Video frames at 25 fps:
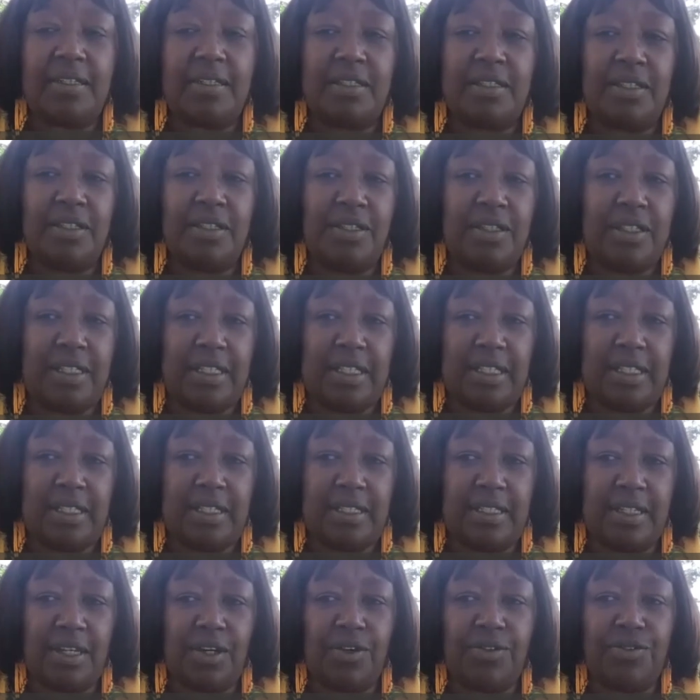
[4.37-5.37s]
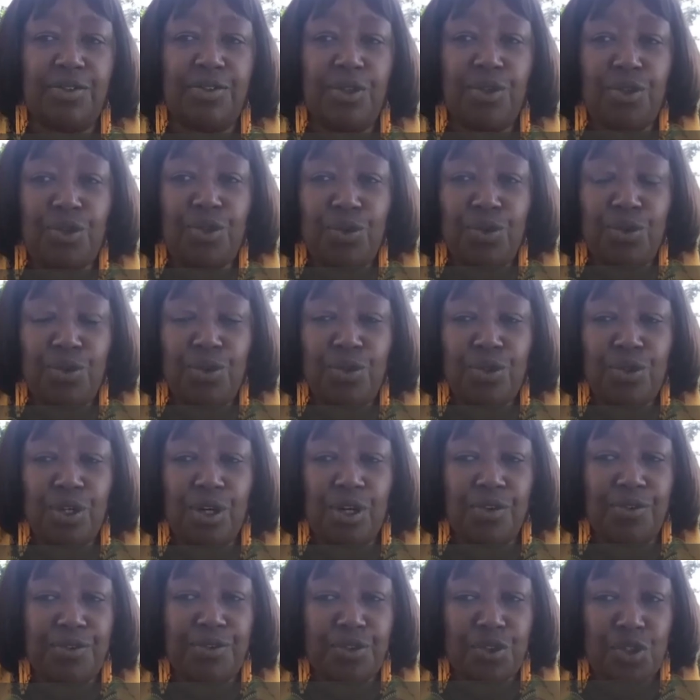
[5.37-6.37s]
studies of the use
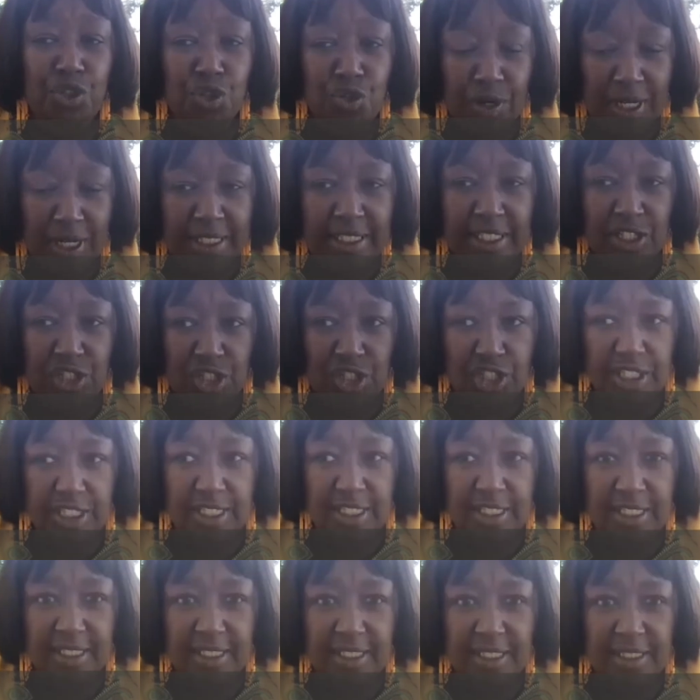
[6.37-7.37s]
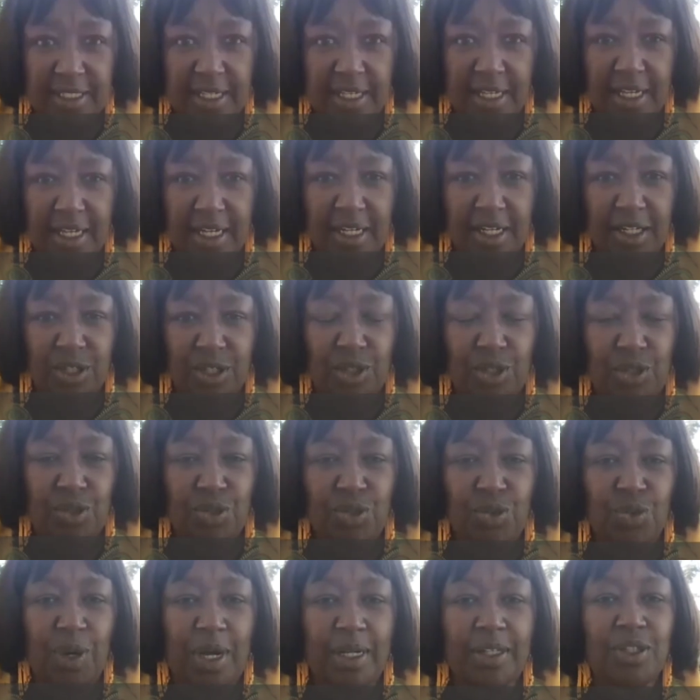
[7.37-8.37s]
of strategies
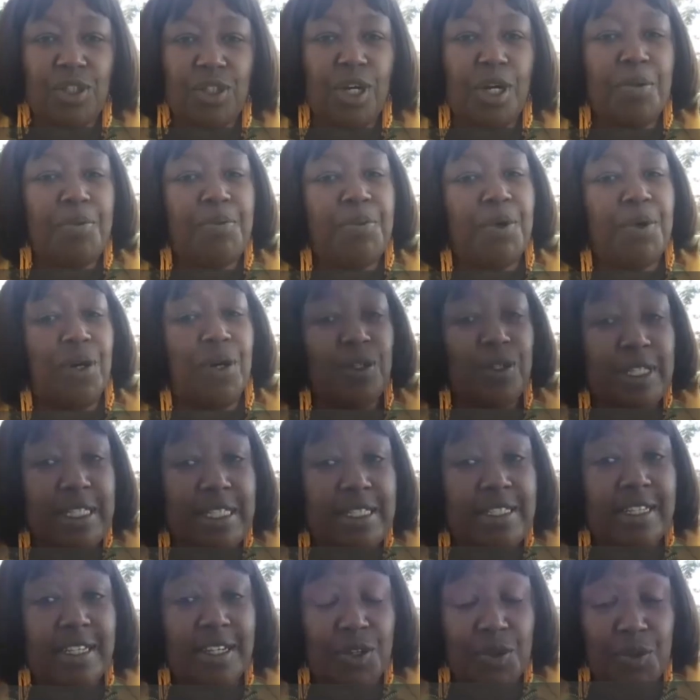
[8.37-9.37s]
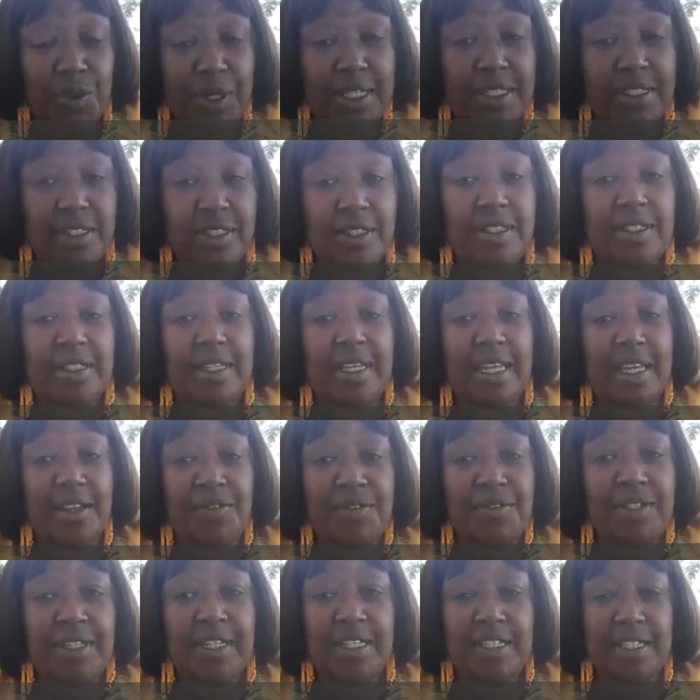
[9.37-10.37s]
to adopt an integrated
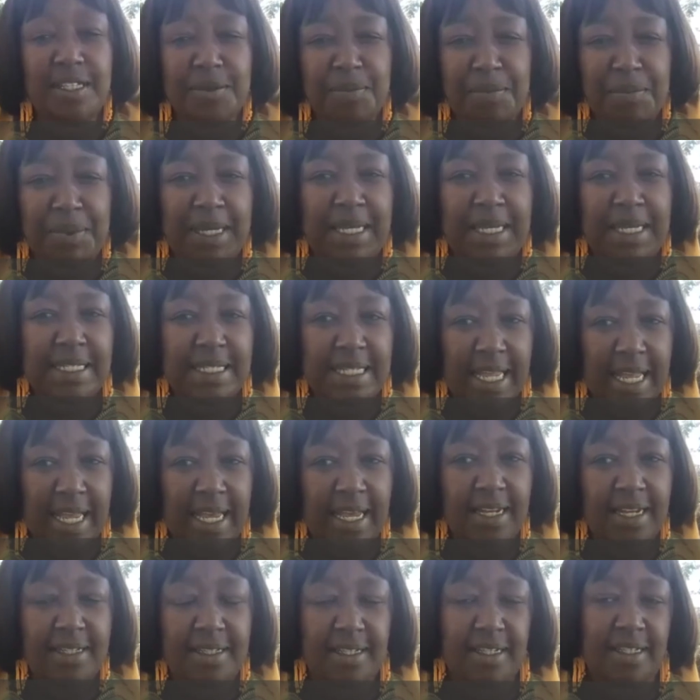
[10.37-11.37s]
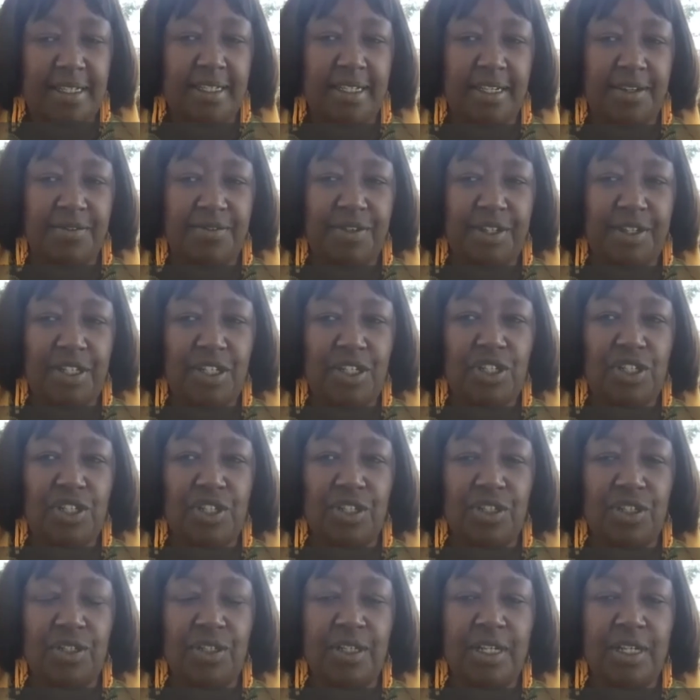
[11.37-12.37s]
evidence-based health
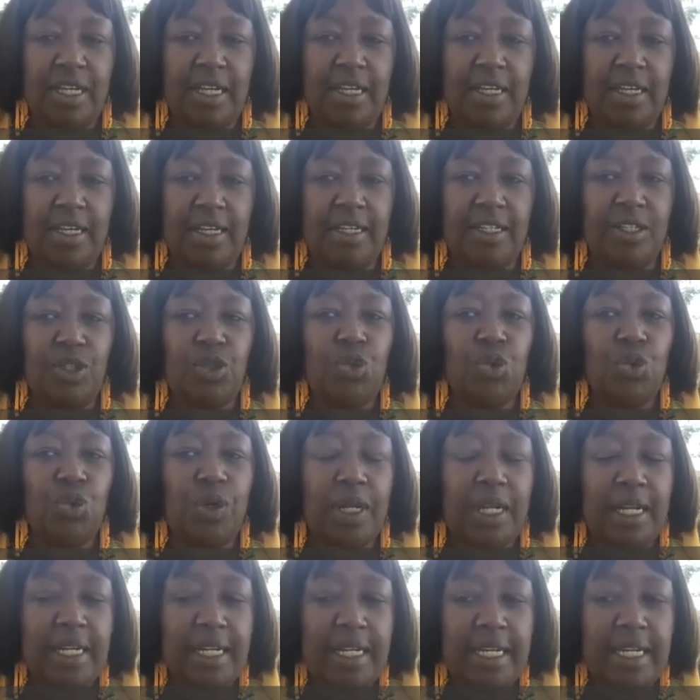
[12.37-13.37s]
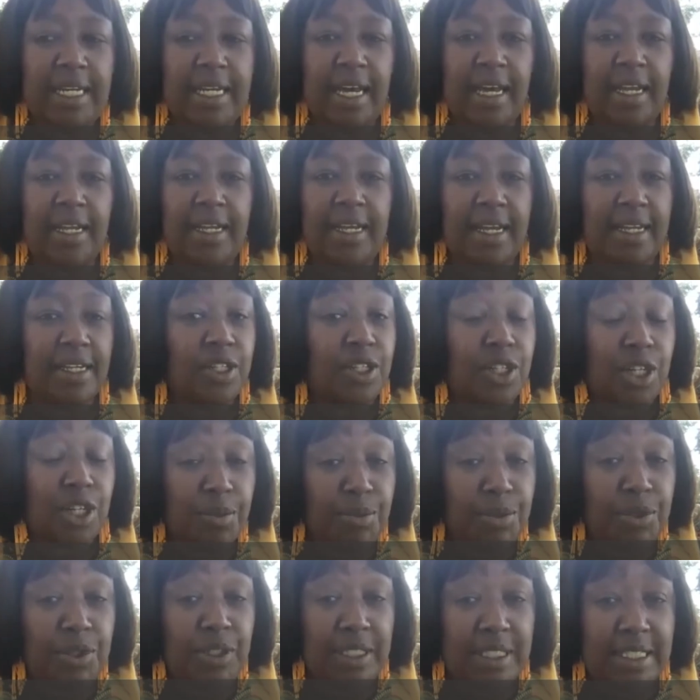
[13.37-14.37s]
intervention into clinical and
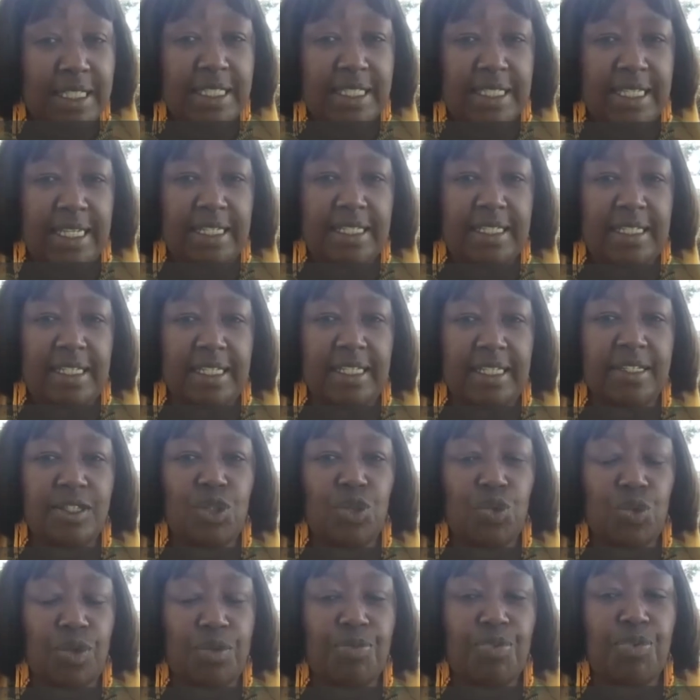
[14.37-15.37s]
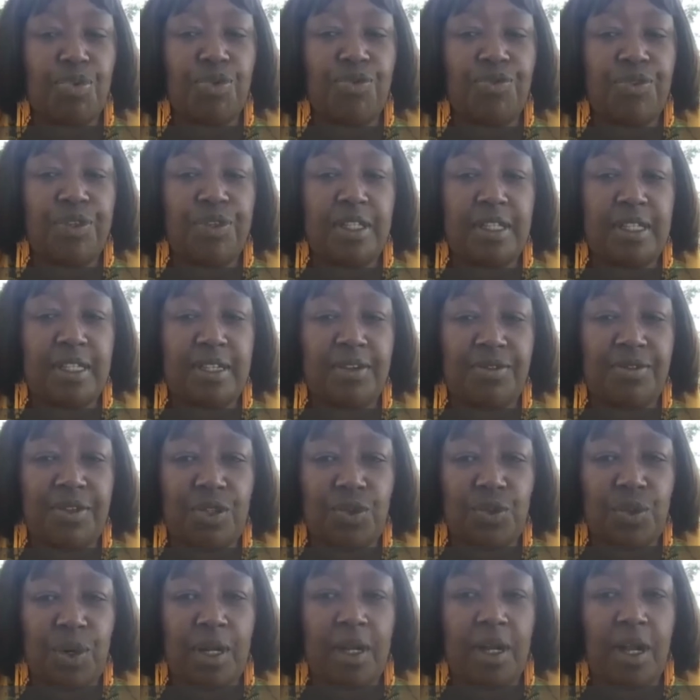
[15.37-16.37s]
community settings to improve
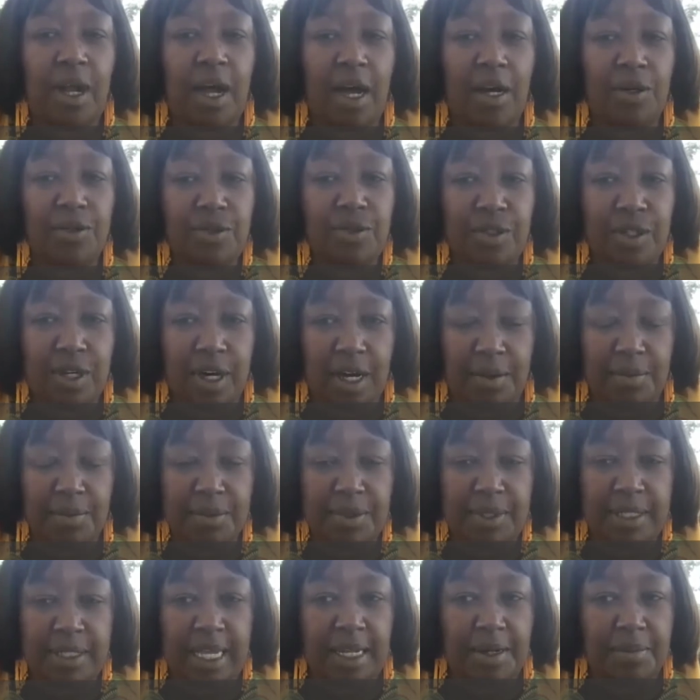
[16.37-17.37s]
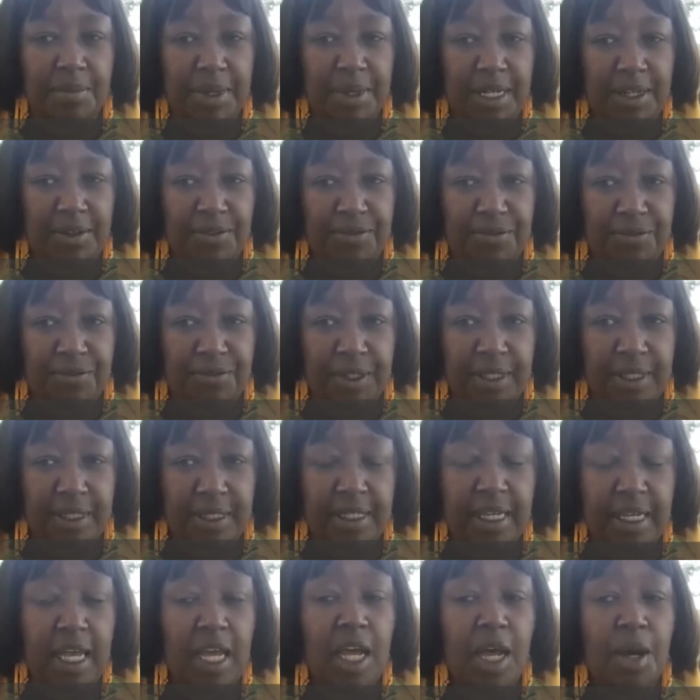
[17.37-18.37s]
individual outcomes and benefit
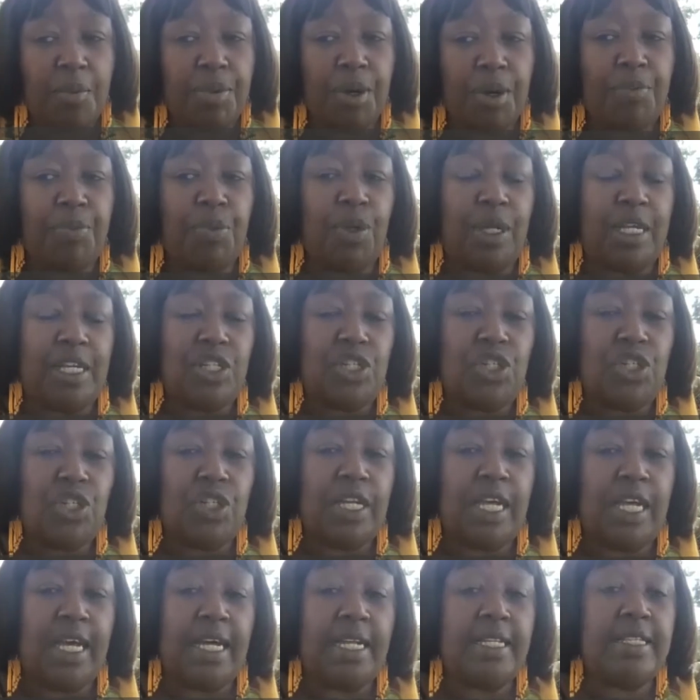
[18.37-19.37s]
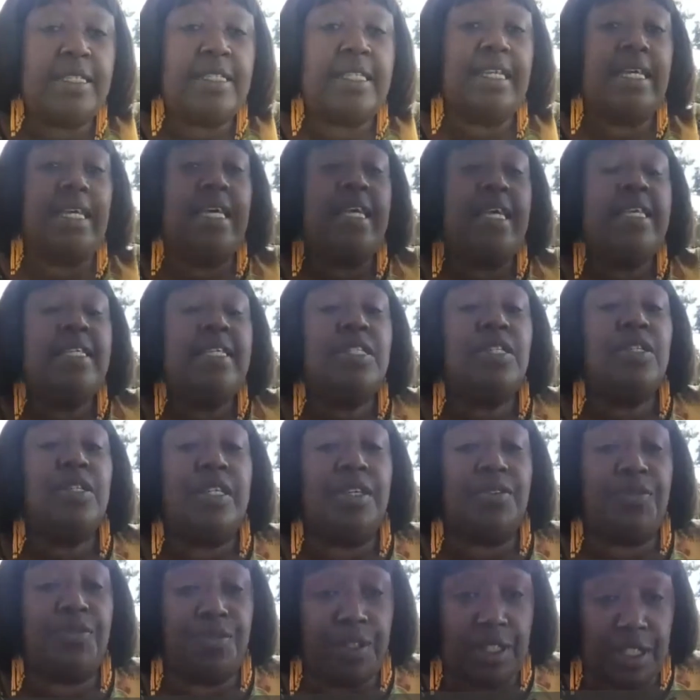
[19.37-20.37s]
population health is the
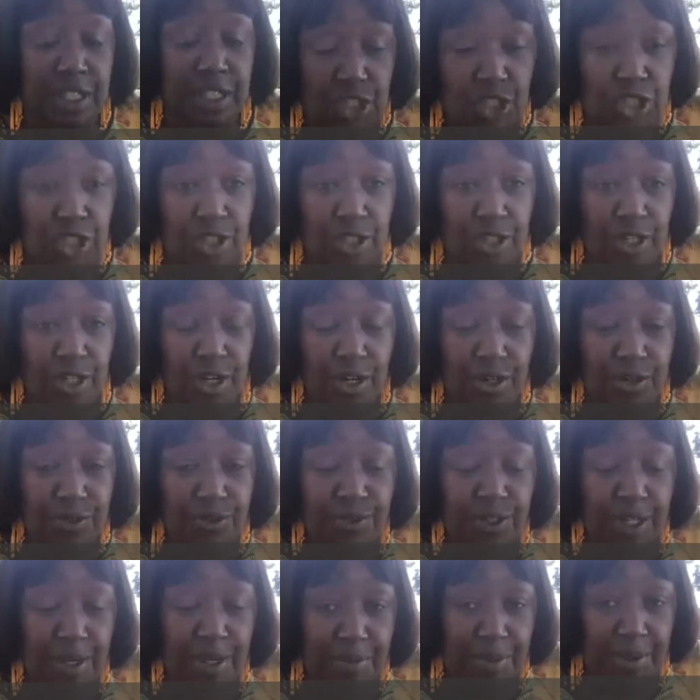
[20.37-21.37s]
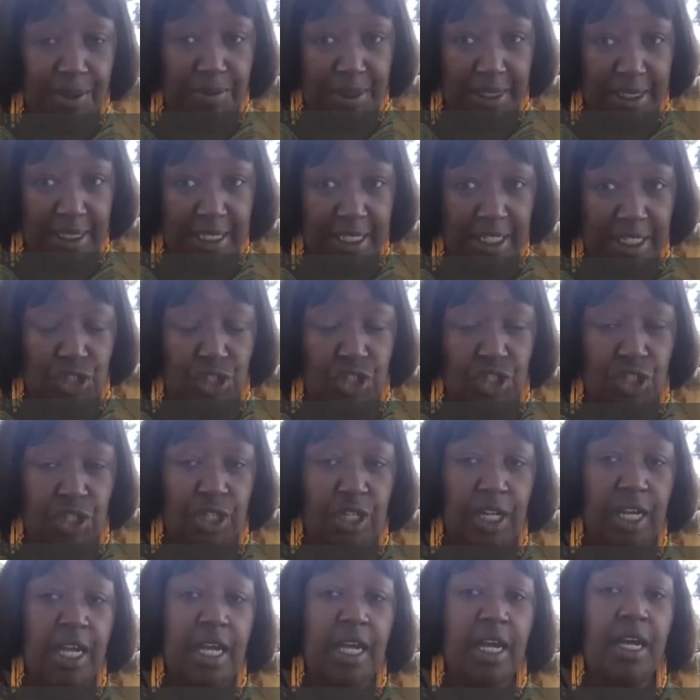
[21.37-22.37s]
definition of implementation
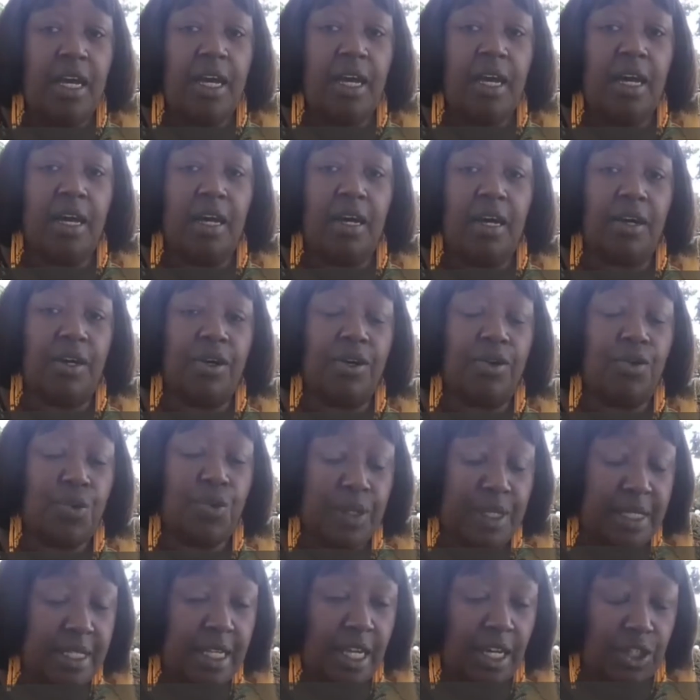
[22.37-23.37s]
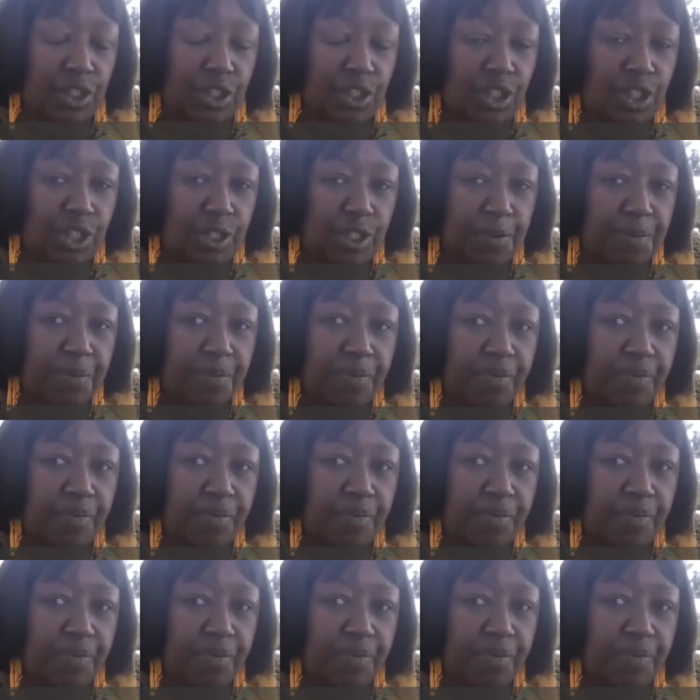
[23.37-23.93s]
research.